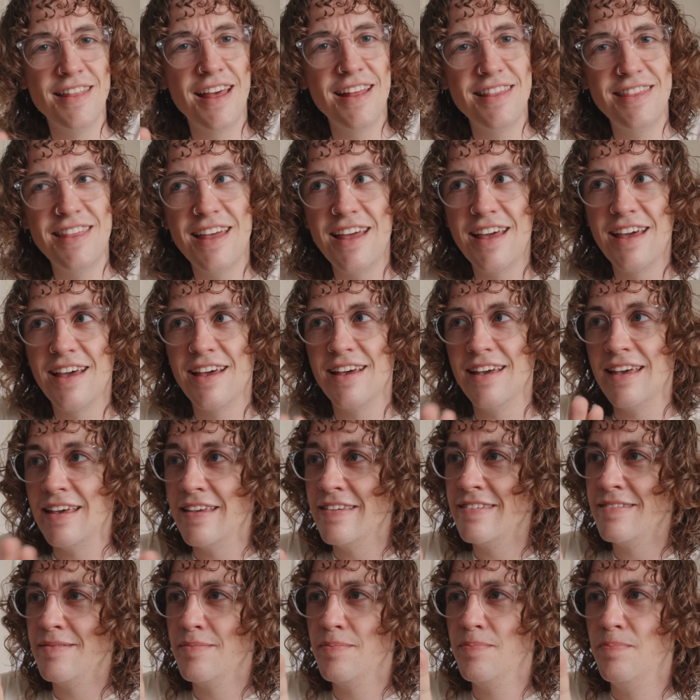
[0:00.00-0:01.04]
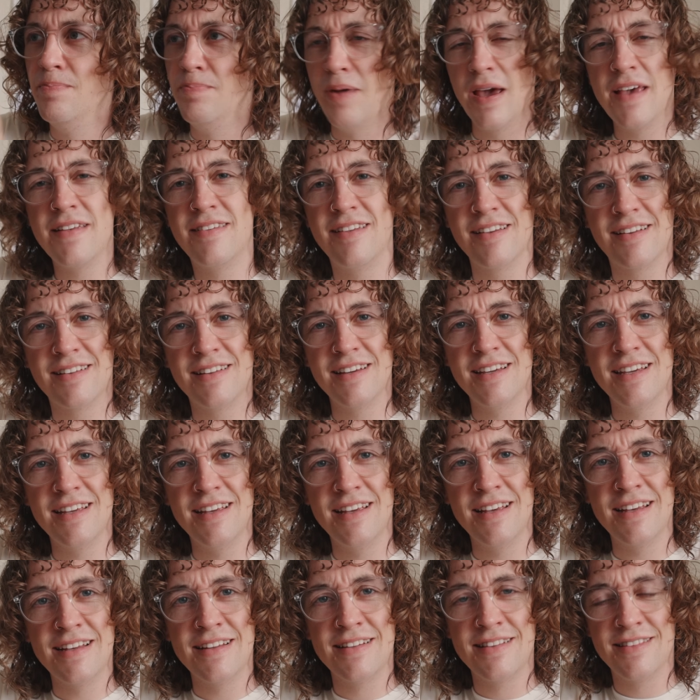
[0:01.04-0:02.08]
that there is
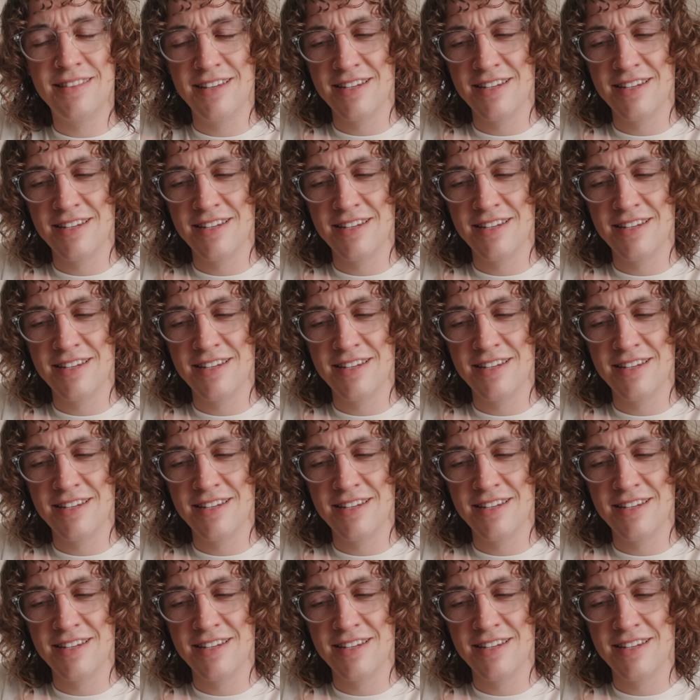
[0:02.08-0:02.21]
basically